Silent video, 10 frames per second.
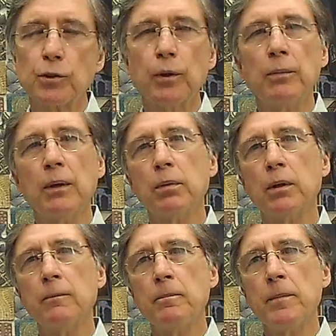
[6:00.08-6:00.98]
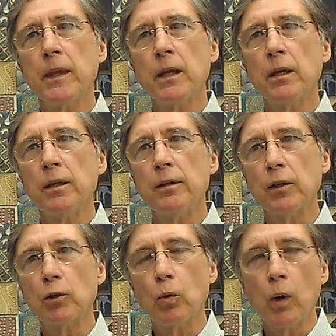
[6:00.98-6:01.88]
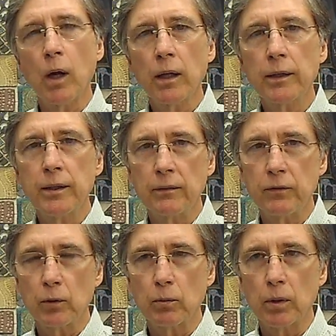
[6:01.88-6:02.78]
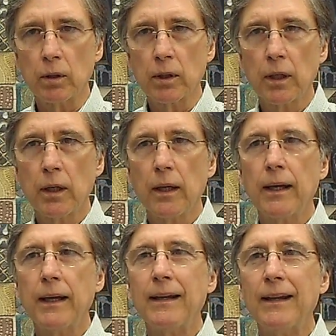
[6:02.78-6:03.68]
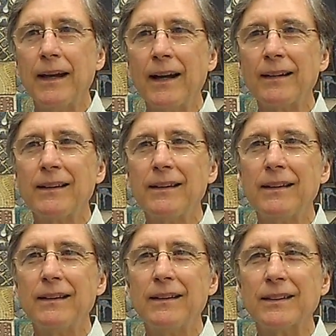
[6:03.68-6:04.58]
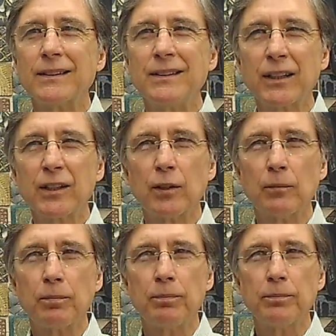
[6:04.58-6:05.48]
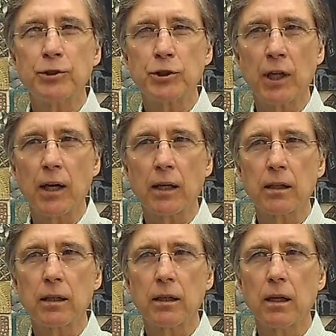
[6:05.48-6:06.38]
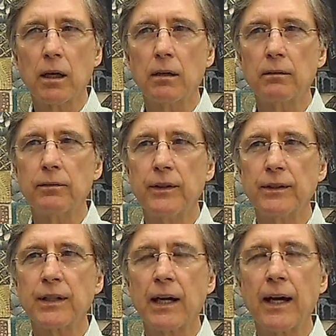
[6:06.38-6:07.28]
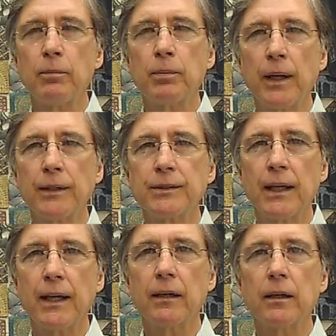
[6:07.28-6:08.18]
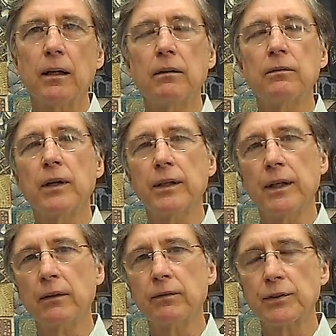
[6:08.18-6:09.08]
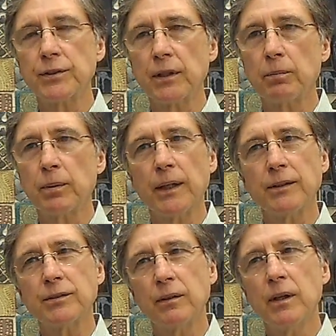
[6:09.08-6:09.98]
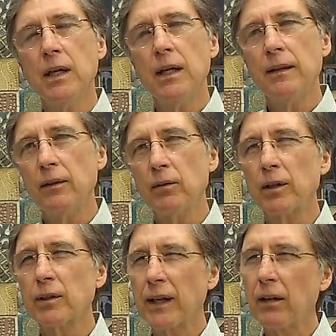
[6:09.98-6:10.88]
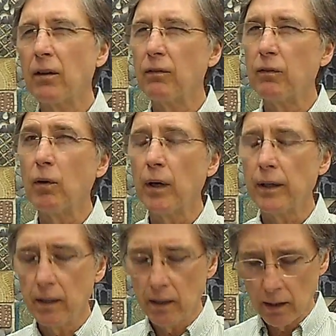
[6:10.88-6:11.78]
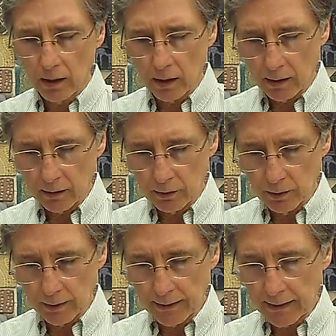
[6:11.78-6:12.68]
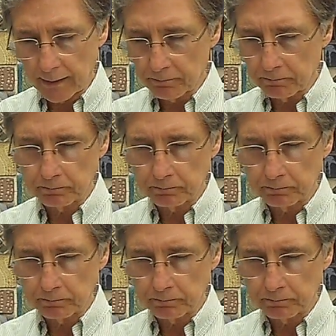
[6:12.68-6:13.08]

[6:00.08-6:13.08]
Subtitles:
to remember the quality of your work, not the sticker shock of this high price tag of a not-for-sale price. So you want to kind of avoid doing that.